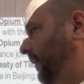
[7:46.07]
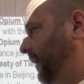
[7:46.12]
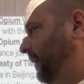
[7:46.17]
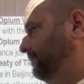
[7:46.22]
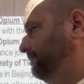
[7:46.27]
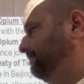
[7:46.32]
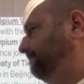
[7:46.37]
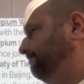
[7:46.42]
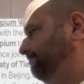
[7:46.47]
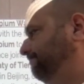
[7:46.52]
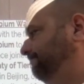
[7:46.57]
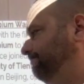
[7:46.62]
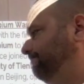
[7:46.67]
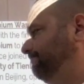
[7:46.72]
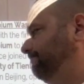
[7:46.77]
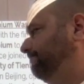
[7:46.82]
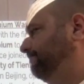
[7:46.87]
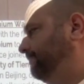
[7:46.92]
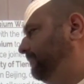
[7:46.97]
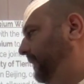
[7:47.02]
it.
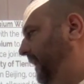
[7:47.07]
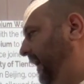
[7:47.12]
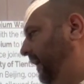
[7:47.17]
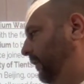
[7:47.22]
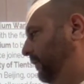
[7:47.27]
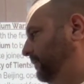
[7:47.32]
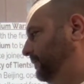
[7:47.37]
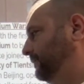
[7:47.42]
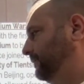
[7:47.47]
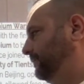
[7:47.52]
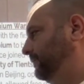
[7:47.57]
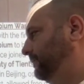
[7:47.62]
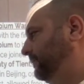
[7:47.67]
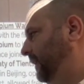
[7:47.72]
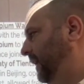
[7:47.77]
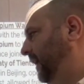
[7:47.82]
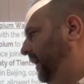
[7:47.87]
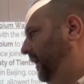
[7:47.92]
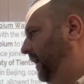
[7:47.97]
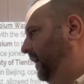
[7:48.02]
Now,
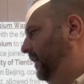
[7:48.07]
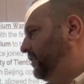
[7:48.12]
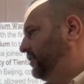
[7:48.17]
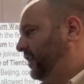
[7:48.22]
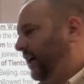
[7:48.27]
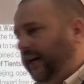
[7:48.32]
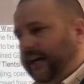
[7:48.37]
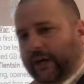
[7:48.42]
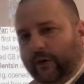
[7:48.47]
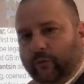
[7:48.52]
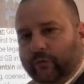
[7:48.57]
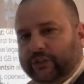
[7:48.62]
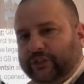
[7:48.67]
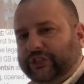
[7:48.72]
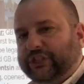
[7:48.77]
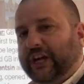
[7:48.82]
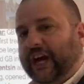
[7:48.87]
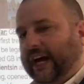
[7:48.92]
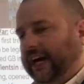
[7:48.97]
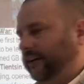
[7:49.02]
China was
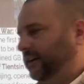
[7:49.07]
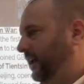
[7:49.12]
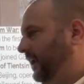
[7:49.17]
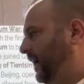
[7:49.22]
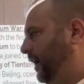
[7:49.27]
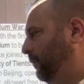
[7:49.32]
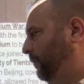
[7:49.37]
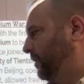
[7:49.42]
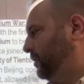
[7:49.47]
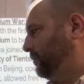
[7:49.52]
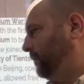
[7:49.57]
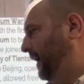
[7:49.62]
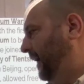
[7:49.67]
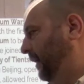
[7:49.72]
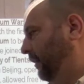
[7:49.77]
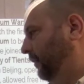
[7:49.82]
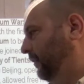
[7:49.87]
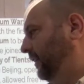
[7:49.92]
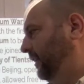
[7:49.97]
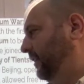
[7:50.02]
shocked at how much
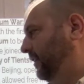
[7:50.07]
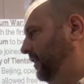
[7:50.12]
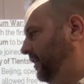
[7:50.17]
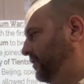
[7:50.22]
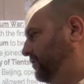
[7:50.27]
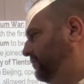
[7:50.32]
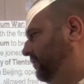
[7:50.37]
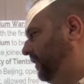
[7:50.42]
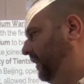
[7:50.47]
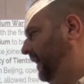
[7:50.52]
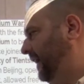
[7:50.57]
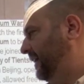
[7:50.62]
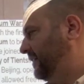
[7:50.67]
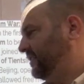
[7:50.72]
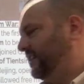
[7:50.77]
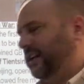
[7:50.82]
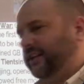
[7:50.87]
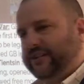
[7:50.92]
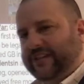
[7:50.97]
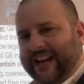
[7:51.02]
power the
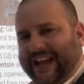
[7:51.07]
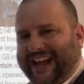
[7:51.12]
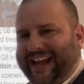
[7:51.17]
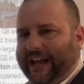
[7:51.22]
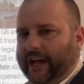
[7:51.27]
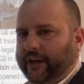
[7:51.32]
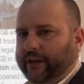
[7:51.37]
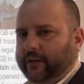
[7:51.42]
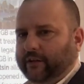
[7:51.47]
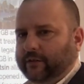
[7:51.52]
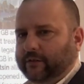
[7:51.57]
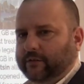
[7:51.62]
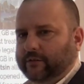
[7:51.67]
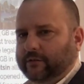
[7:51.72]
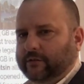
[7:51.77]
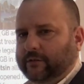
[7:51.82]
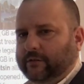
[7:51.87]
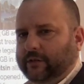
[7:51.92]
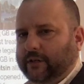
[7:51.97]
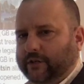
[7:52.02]
industrialized nation had
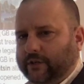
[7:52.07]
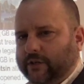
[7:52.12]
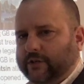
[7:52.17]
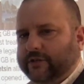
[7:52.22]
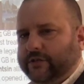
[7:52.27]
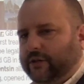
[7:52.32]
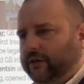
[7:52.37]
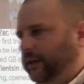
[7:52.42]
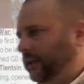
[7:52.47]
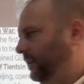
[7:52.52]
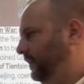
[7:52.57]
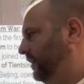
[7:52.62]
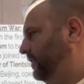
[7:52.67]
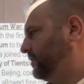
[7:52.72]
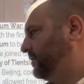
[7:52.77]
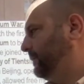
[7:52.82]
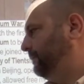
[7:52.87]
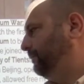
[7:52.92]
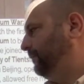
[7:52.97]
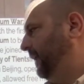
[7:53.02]
concerning
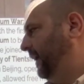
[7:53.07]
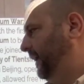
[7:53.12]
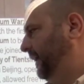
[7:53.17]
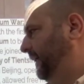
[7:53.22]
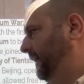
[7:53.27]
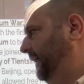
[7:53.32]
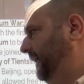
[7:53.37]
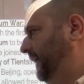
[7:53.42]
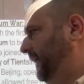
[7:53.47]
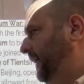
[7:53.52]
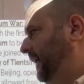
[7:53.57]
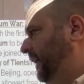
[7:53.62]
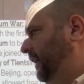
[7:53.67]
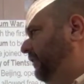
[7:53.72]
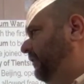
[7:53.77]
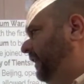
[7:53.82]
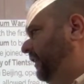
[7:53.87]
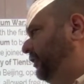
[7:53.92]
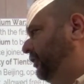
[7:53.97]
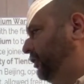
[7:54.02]
this.
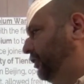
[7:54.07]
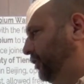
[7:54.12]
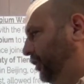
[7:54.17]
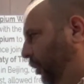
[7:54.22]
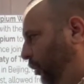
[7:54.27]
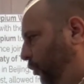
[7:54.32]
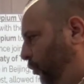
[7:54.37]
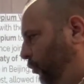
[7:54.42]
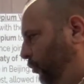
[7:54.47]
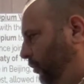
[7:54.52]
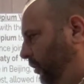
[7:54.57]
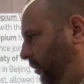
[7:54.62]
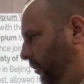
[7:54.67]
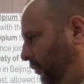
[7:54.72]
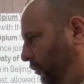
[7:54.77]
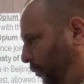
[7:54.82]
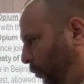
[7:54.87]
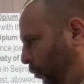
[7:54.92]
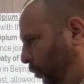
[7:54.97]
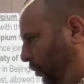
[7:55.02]
They
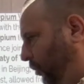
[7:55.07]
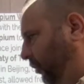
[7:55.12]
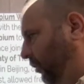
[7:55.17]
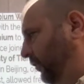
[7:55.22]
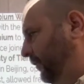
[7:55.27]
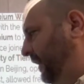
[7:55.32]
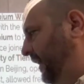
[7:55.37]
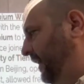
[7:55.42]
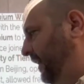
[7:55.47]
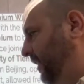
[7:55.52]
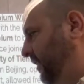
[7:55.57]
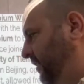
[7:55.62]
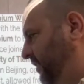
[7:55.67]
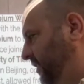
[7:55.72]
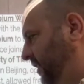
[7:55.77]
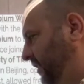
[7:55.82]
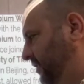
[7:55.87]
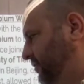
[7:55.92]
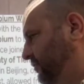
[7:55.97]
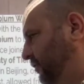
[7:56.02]
showed the world that
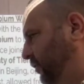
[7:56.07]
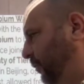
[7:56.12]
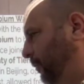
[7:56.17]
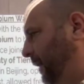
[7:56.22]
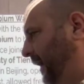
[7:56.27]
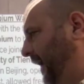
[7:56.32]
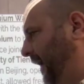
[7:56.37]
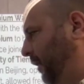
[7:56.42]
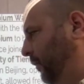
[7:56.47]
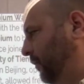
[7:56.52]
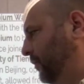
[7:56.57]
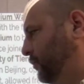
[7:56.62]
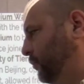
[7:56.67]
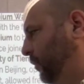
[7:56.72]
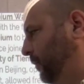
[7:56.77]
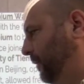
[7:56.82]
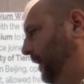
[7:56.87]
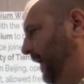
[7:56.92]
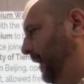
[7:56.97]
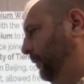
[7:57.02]
industrial powers
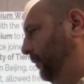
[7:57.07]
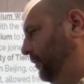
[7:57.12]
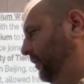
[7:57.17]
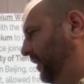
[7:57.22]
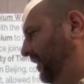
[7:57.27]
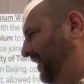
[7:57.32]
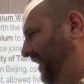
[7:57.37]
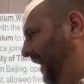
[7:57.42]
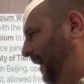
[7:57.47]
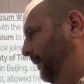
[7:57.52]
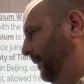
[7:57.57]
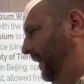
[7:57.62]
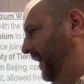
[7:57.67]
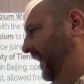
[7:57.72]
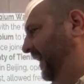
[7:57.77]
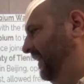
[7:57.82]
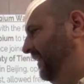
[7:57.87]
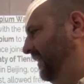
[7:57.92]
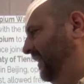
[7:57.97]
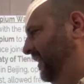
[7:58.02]
would be able to
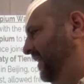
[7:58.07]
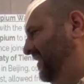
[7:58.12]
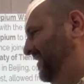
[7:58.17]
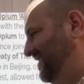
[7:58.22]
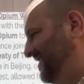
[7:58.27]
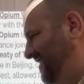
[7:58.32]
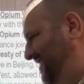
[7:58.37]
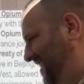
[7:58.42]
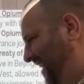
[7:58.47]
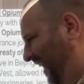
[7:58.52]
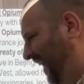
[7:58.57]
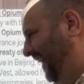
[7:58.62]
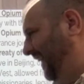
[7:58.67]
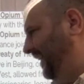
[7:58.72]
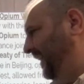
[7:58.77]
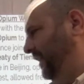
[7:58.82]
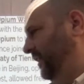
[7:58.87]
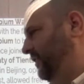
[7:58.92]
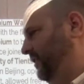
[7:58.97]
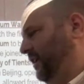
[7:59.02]
dominate
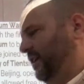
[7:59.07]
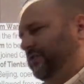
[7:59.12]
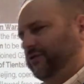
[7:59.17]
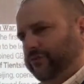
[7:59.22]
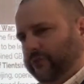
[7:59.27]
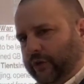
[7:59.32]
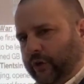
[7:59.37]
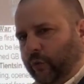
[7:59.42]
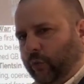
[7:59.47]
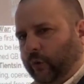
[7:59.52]
non-industrial